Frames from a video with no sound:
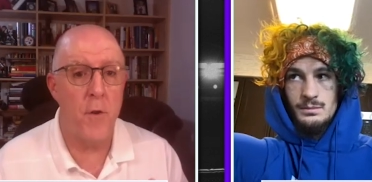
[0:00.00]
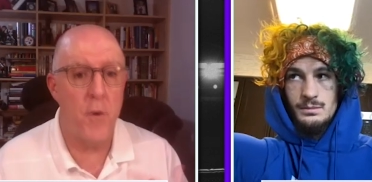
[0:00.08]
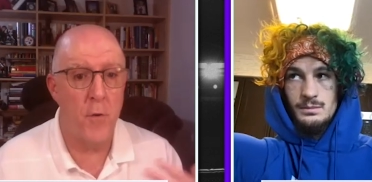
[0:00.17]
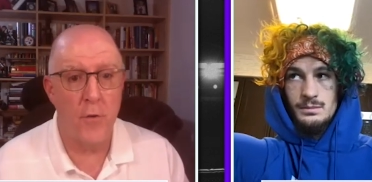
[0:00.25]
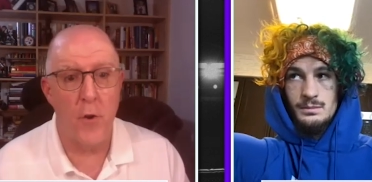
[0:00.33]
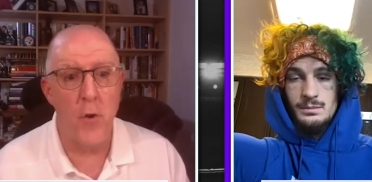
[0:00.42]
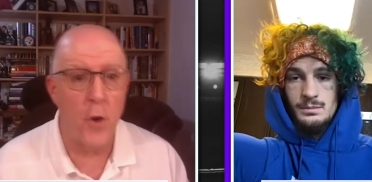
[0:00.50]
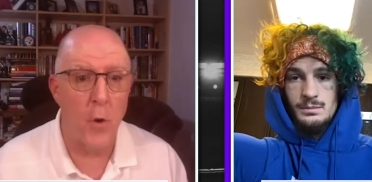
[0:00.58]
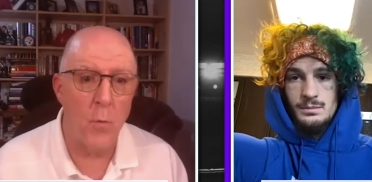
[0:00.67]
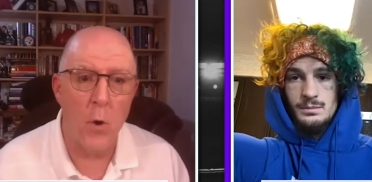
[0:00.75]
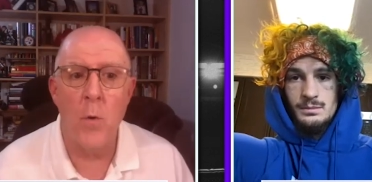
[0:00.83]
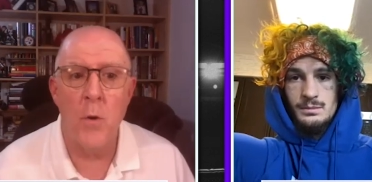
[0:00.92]
Speaker 1: you, so you could
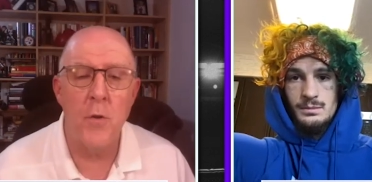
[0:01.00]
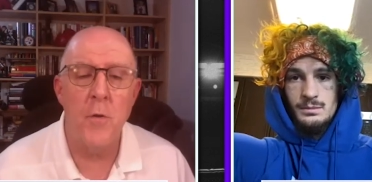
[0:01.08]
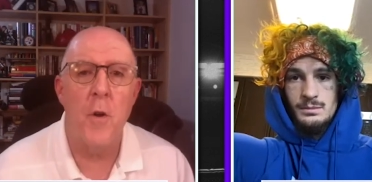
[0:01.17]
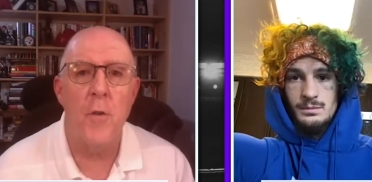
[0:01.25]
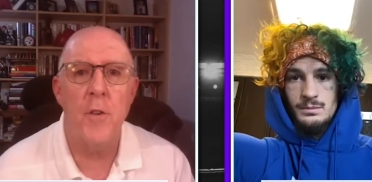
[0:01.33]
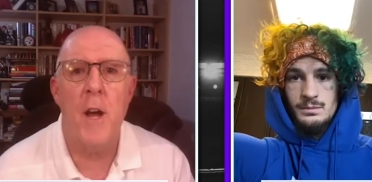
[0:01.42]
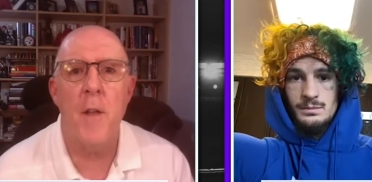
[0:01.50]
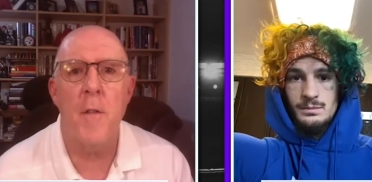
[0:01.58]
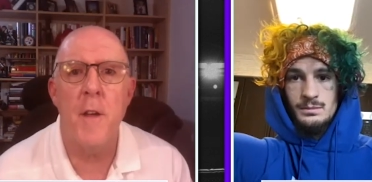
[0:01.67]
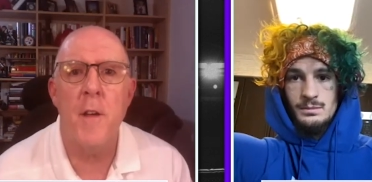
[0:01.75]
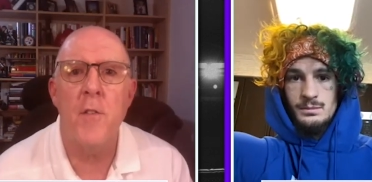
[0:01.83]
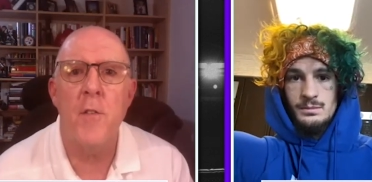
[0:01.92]
roll and do those kind of
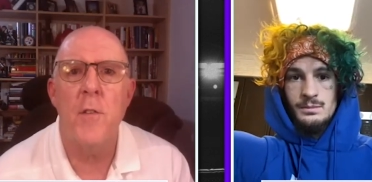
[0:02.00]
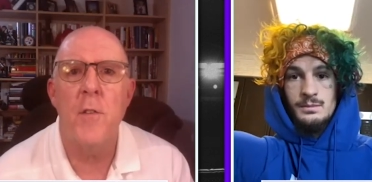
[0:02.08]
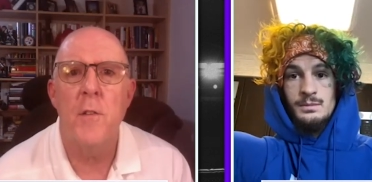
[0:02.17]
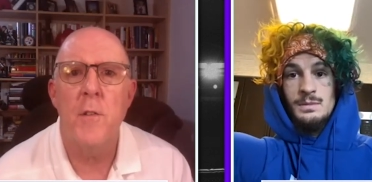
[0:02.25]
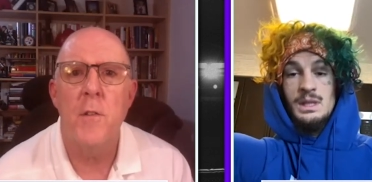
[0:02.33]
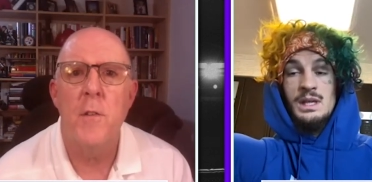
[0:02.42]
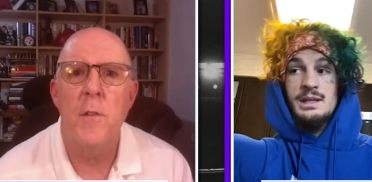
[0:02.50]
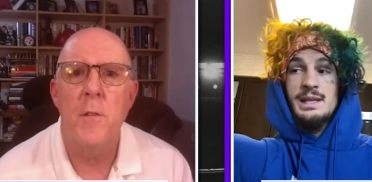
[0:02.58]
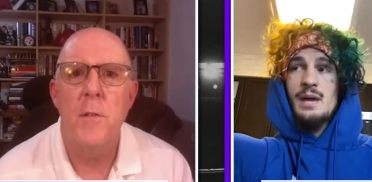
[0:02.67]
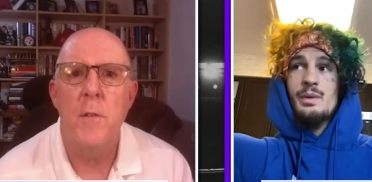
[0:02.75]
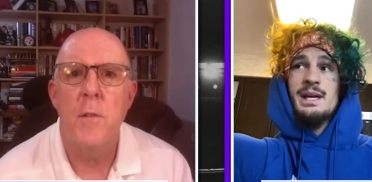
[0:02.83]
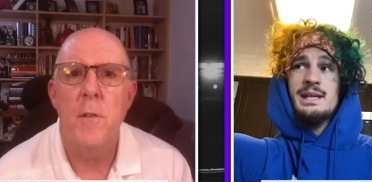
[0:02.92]
things?
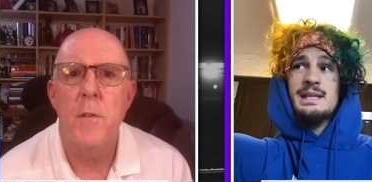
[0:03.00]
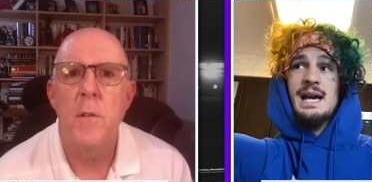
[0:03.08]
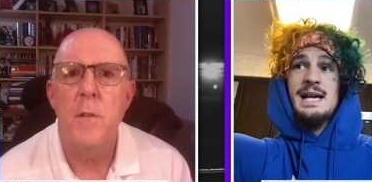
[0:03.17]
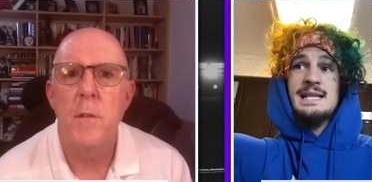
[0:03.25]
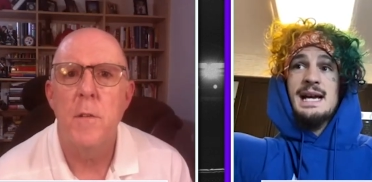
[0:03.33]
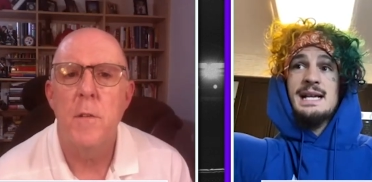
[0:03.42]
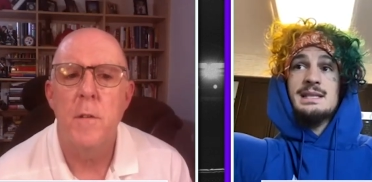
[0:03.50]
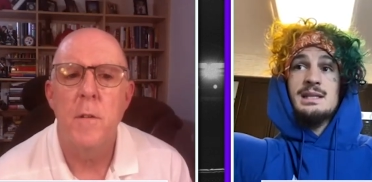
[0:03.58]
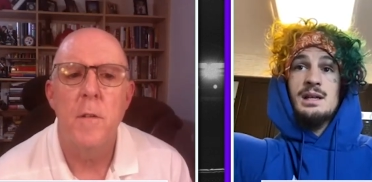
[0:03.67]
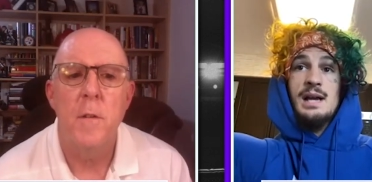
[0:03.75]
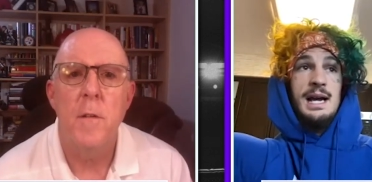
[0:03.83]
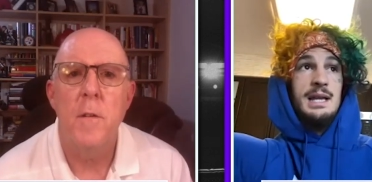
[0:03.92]
Speaker 2: Yeah, we had guys asking,
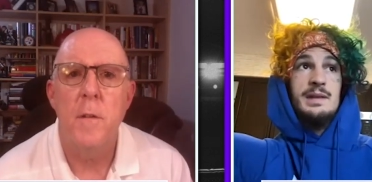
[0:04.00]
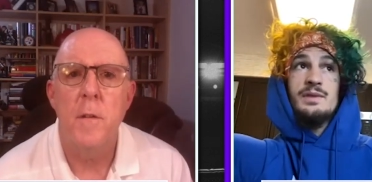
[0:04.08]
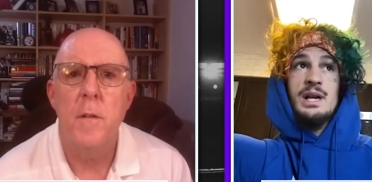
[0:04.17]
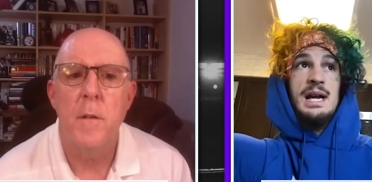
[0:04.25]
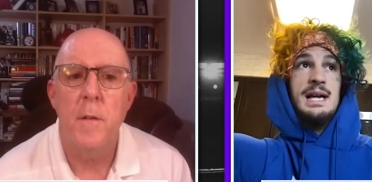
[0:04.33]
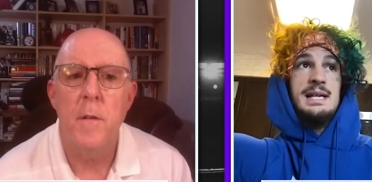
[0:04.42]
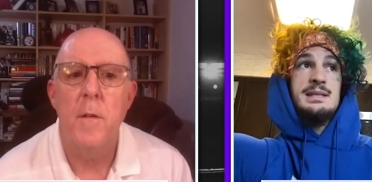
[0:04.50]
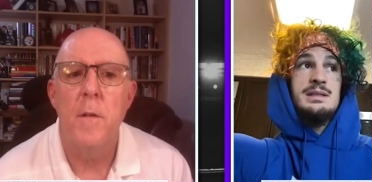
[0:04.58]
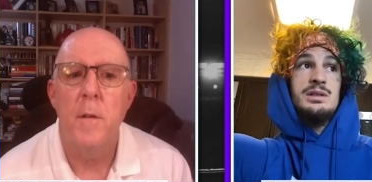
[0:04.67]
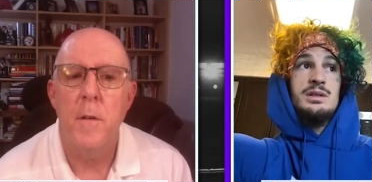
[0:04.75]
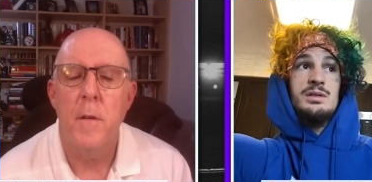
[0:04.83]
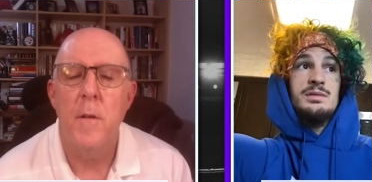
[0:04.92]
high-level guys,
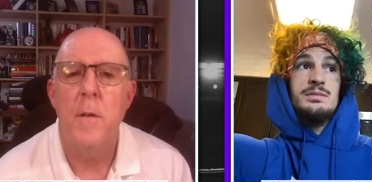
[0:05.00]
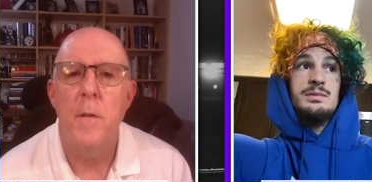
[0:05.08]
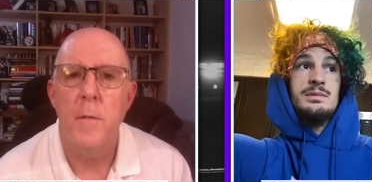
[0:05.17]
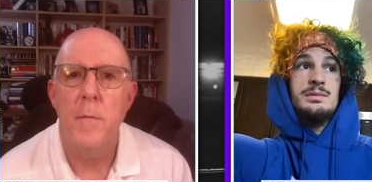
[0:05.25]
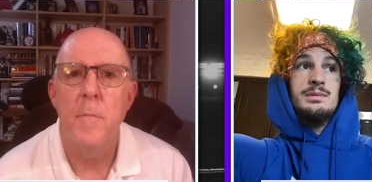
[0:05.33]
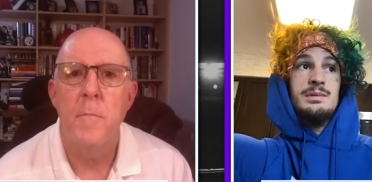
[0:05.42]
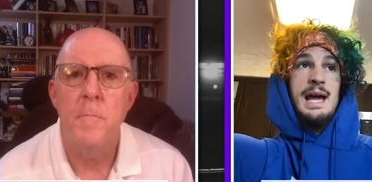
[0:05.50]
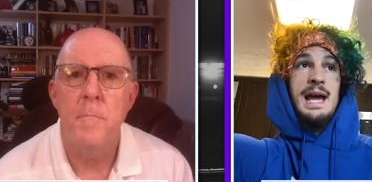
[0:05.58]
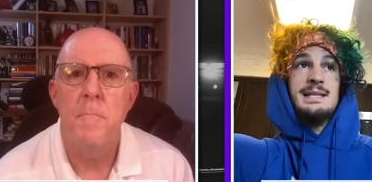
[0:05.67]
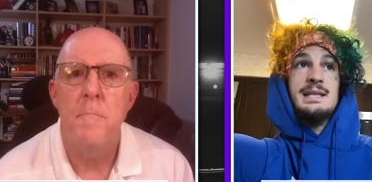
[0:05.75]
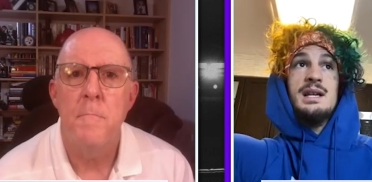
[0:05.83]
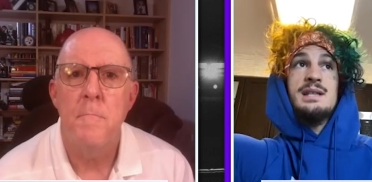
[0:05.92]
you know,
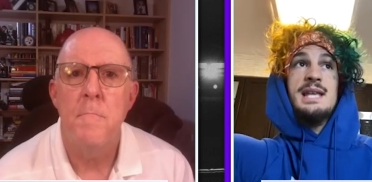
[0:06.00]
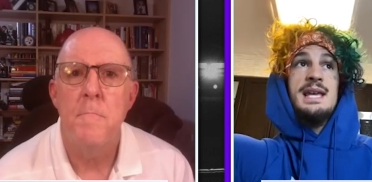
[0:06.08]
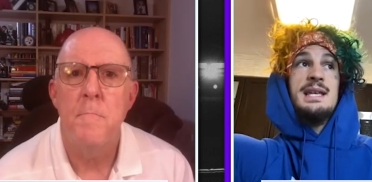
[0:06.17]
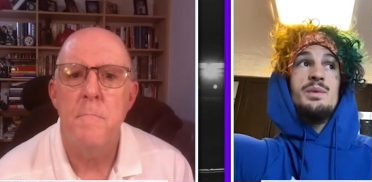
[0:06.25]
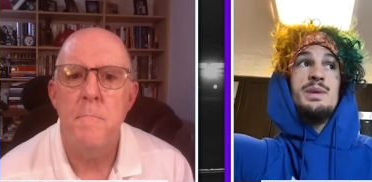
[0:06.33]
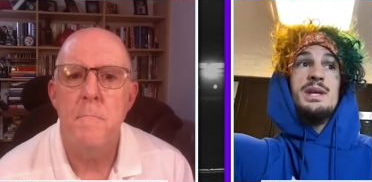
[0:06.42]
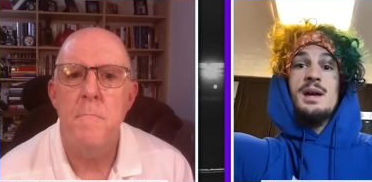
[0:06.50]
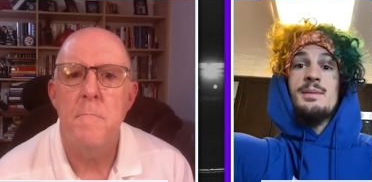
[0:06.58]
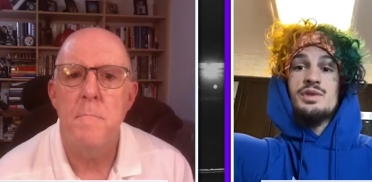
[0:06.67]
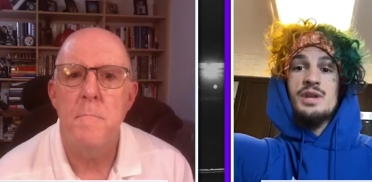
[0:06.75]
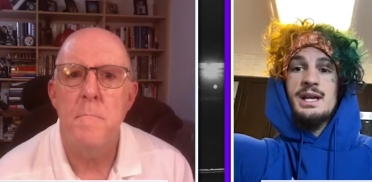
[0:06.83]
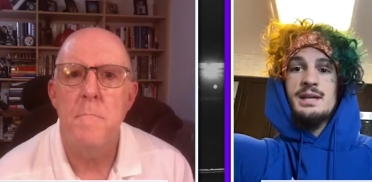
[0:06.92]
asking us, hey, can we come
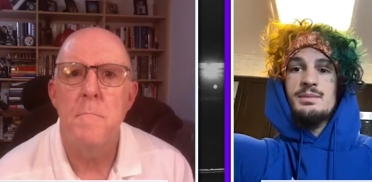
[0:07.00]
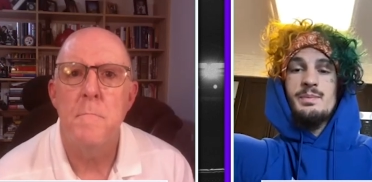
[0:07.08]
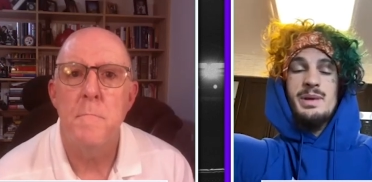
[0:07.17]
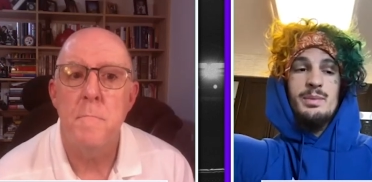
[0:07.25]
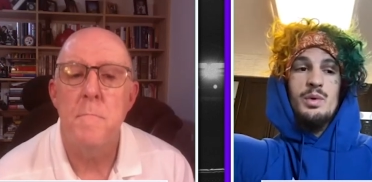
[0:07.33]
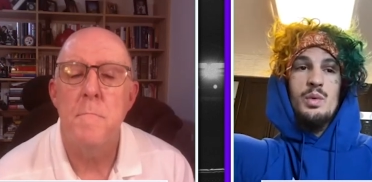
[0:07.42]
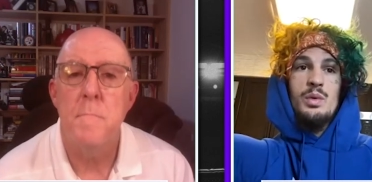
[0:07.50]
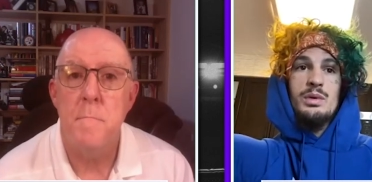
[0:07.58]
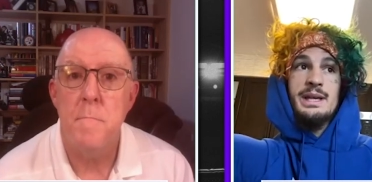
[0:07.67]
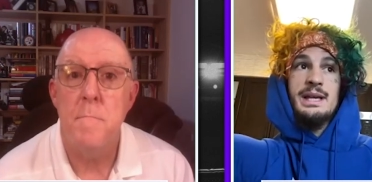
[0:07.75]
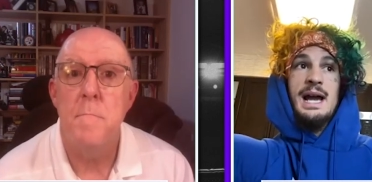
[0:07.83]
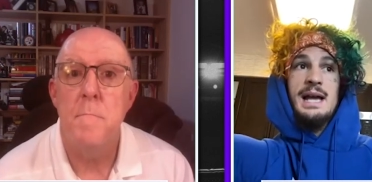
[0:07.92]
train? People,
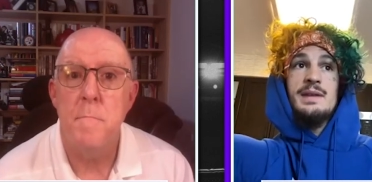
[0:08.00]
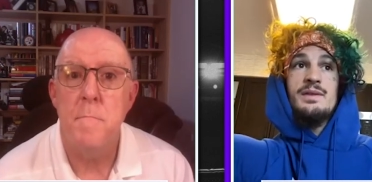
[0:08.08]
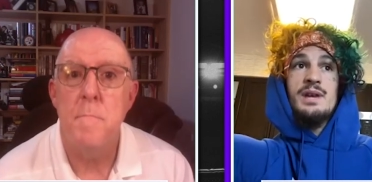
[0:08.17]
like high-level